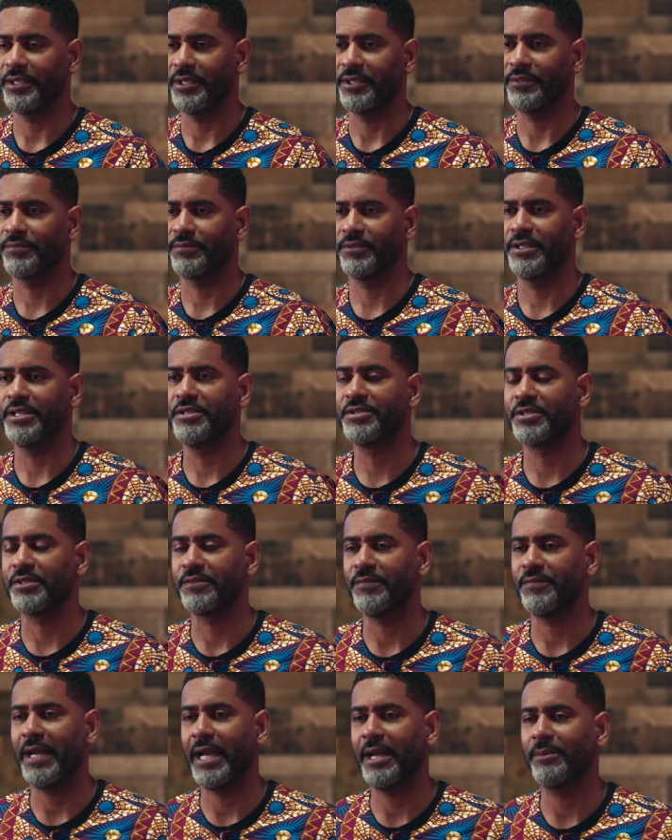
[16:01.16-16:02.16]
their friends and
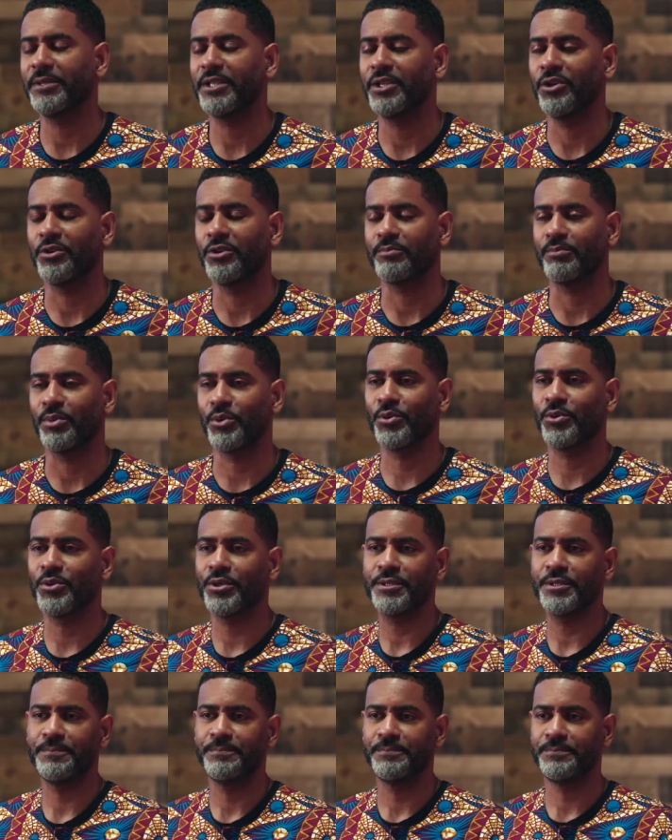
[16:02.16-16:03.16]
family on
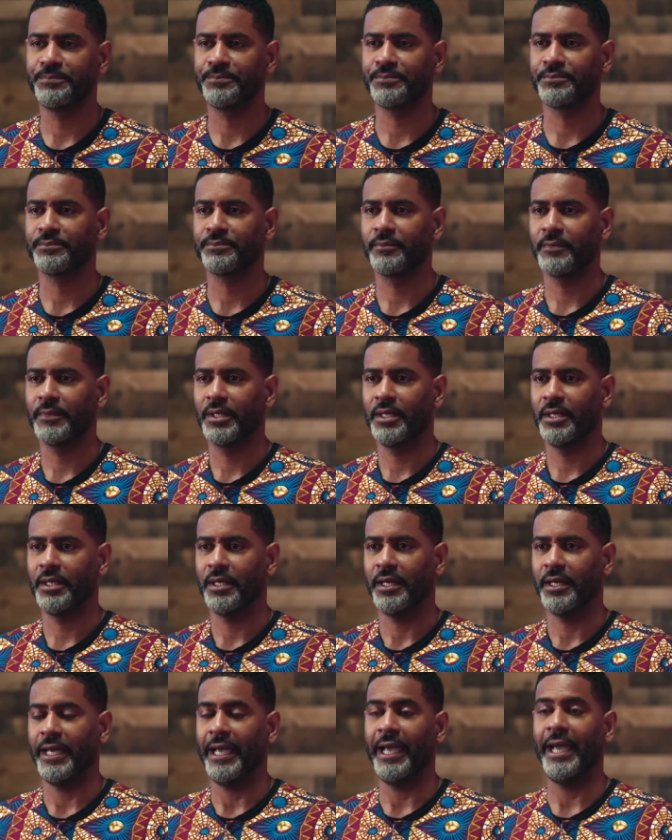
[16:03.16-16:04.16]
board,
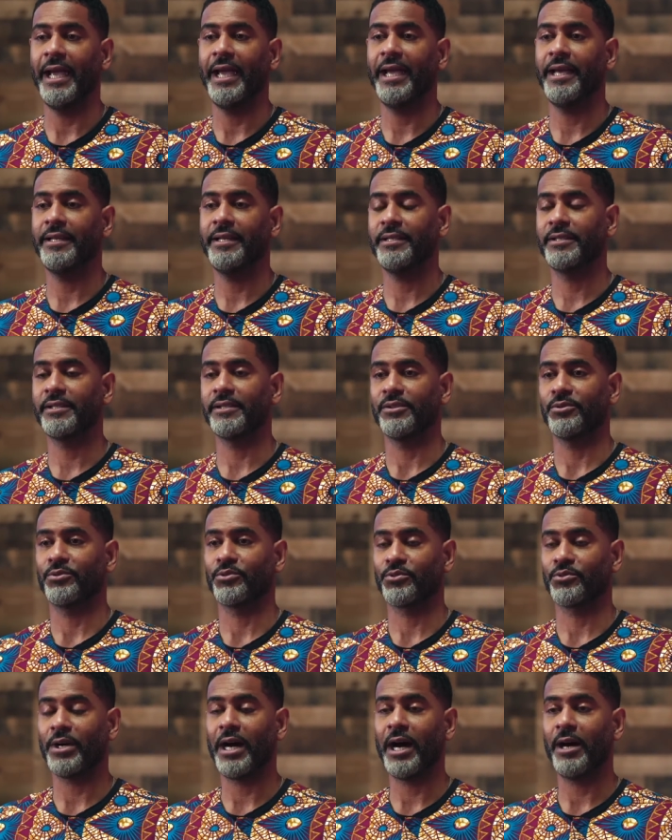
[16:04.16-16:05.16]
and
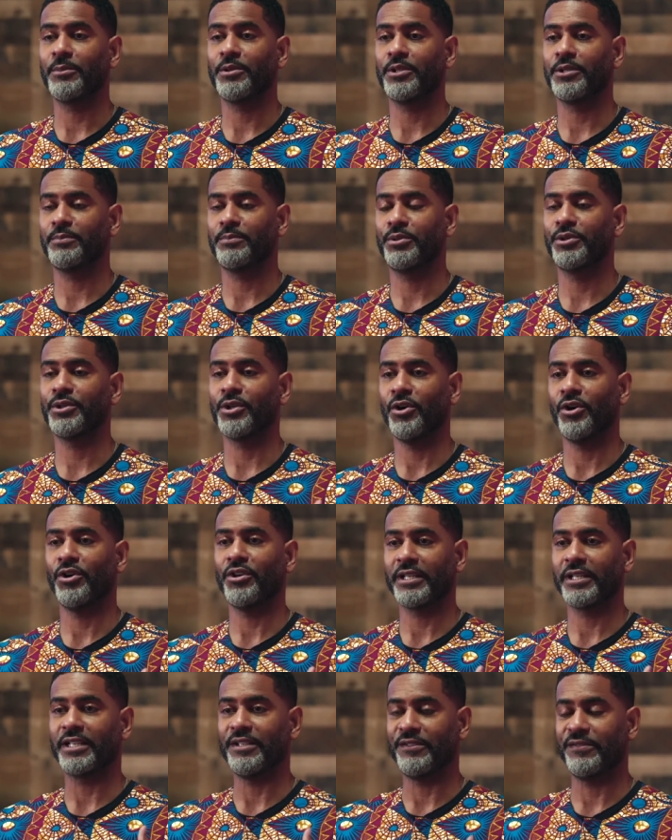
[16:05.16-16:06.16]
Robert put on
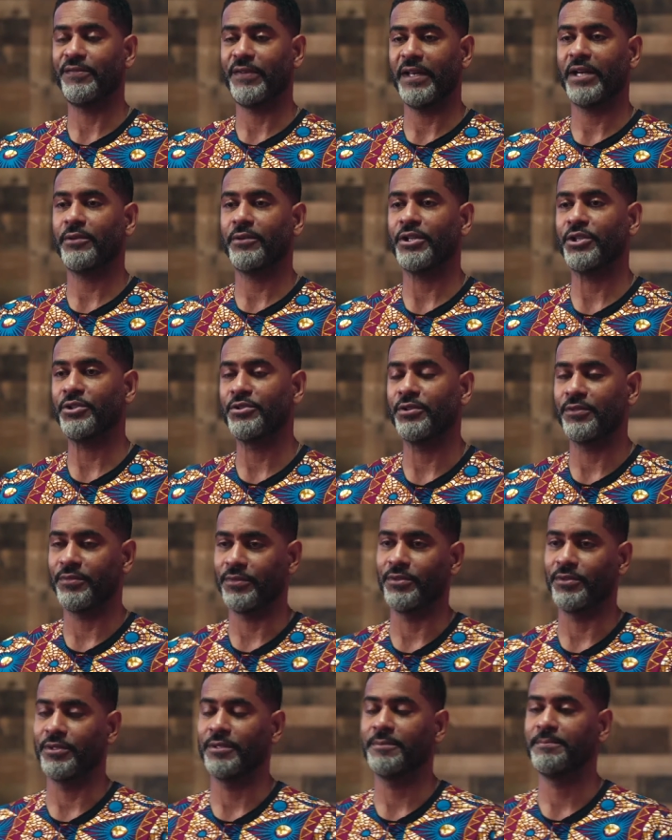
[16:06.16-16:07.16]
a Confederate
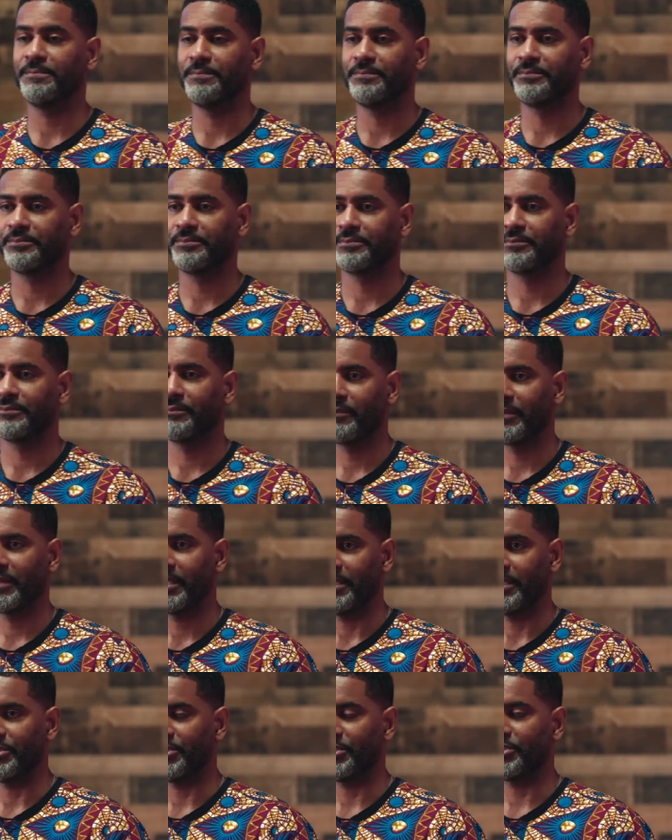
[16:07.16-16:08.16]
uniform.
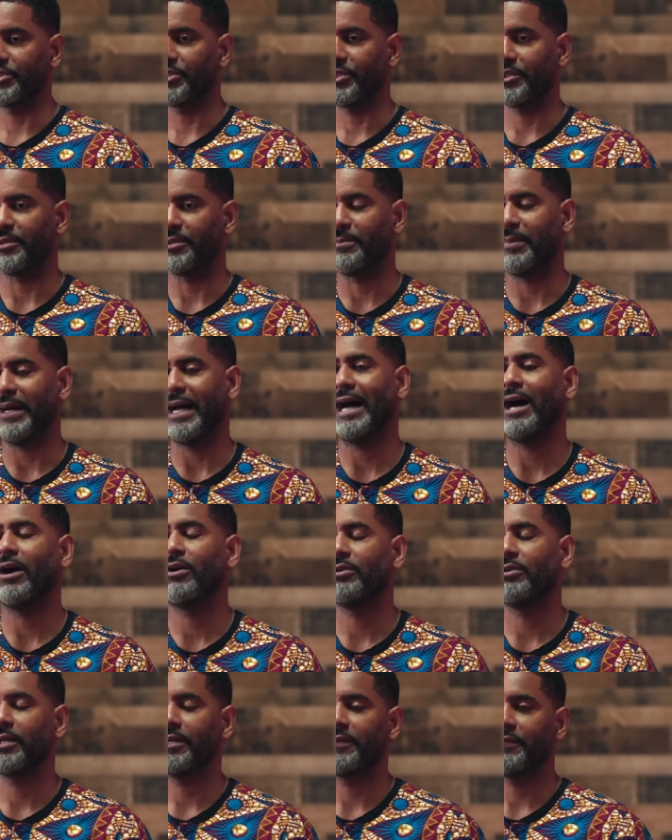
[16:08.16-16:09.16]
He stood on the
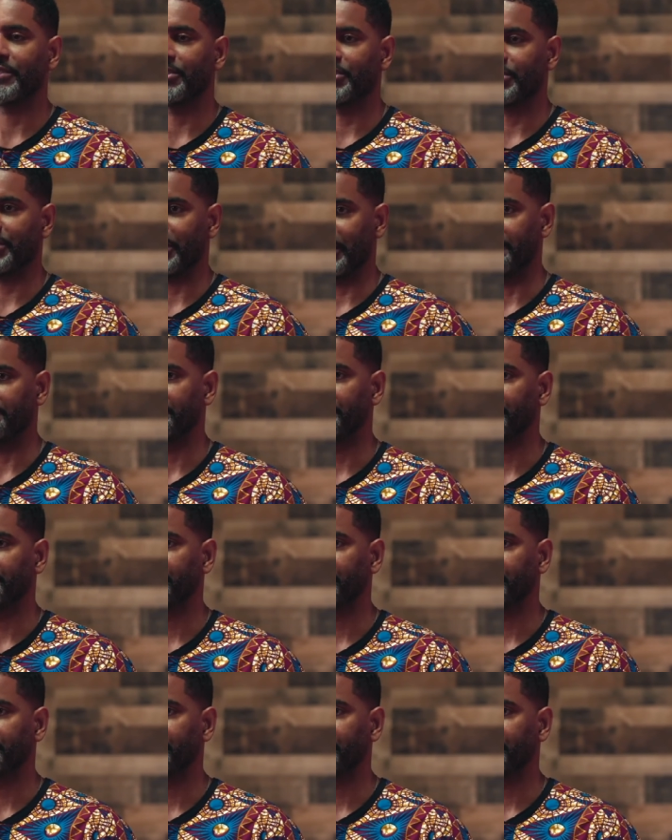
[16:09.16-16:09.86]
bow of the ship,